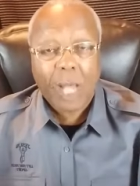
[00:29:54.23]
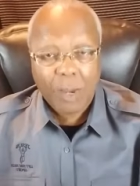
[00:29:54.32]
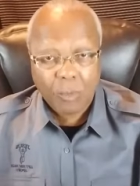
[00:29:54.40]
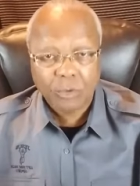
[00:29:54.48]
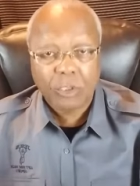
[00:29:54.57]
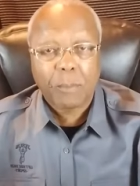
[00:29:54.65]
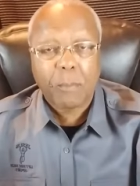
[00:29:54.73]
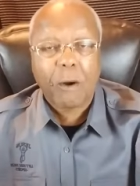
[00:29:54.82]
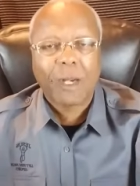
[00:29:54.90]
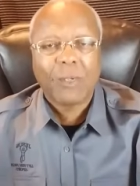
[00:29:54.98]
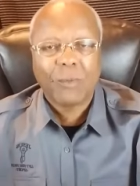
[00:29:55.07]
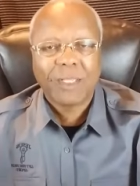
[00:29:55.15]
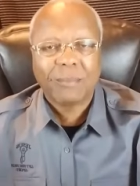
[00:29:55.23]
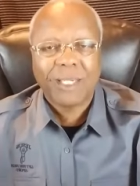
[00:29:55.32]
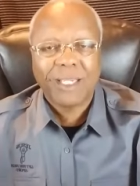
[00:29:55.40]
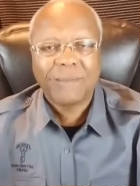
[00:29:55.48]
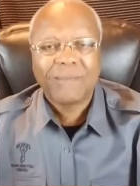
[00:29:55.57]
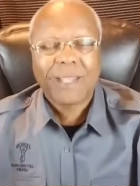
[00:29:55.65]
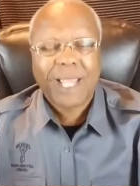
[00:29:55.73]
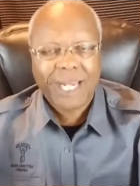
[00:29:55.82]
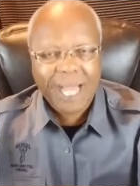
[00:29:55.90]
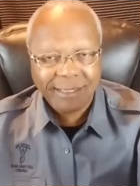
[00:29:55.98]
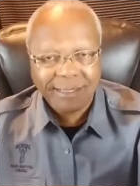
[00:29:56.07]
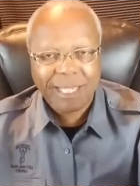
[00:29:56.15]
I want you to partner with me,
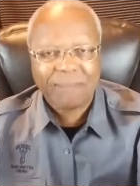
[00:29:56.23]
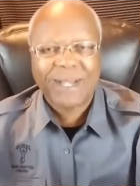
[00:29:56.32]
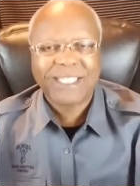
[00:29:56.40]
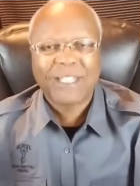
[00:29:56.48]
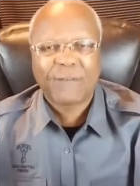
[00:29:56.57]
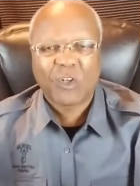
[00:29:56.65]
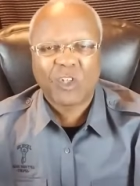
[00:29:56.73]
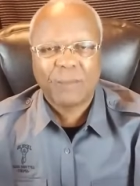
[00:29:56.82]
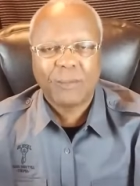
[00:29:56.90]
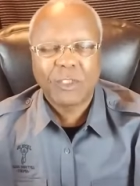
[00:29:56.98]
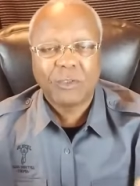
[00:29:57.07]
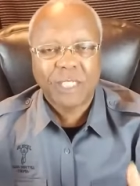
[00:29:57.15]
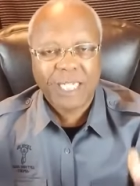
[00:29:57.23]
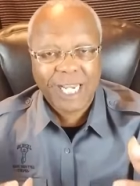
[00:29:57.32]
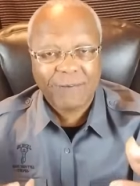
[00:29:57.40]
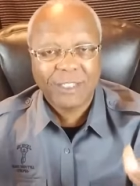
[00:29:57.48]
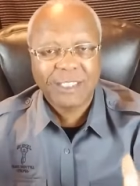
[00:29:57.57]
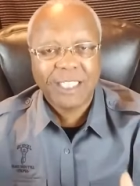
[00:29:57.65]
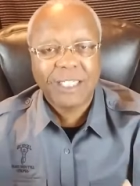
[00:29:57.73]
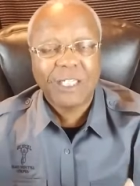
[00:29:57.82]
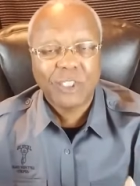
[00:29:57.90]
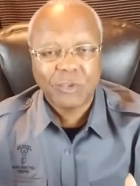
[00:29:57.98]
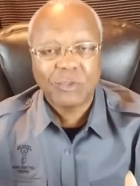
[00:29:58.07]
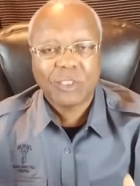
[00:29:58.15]
and I set myself in agreement with you that every seed
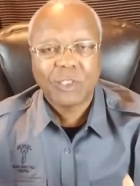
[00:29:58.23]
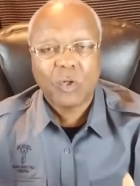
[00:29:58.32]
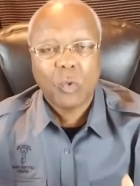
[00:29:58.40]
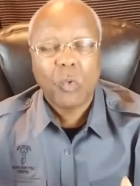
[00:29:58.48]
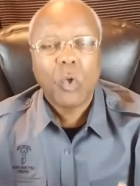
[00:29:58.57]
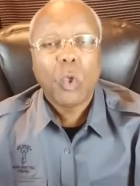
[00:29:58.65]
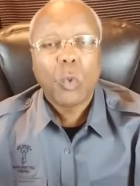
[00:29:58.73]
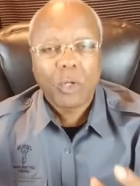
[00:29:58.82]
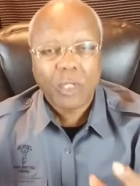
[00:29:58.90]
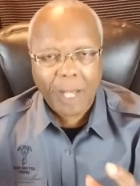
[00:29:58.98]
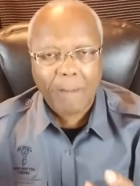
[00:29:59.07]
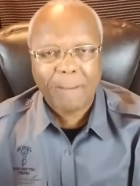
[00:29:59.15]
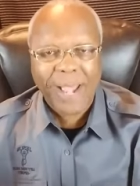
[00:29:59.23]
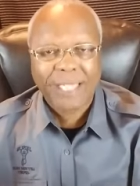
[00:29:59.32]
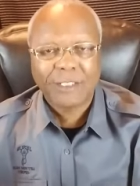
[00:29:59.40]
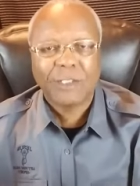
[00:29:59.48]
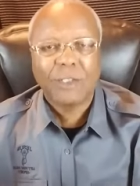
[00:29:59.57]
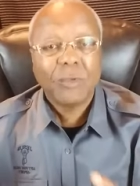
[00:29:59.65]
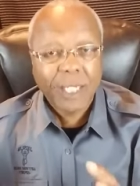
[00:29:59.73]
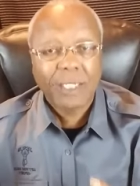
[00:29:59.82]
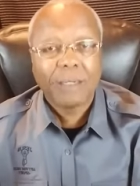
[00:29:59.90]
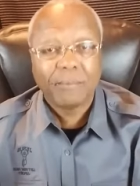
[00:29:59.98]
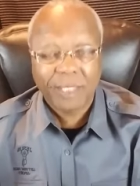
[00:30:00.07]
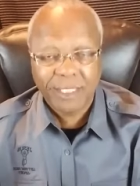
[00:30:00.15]
that you sow will come back to you in
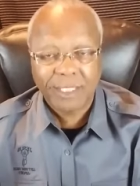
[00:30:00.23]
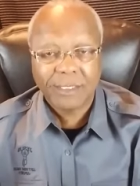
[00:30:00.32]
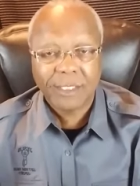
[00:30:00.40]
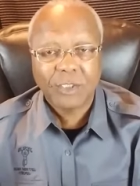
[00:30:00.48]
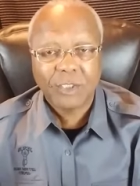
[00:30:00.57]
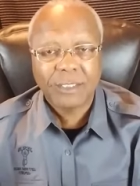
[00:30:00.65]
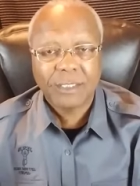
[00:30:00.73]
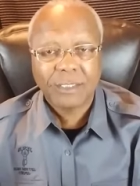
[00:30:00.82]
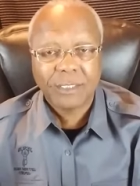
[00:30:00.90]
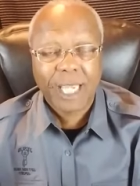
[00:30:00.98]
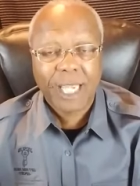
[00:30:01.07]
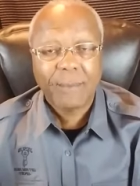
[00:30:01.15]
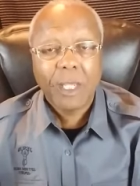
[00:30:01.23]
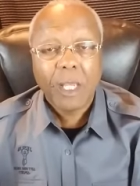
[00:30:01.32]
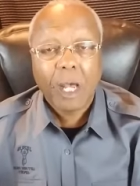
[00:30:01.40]
abundance in Jesus' name.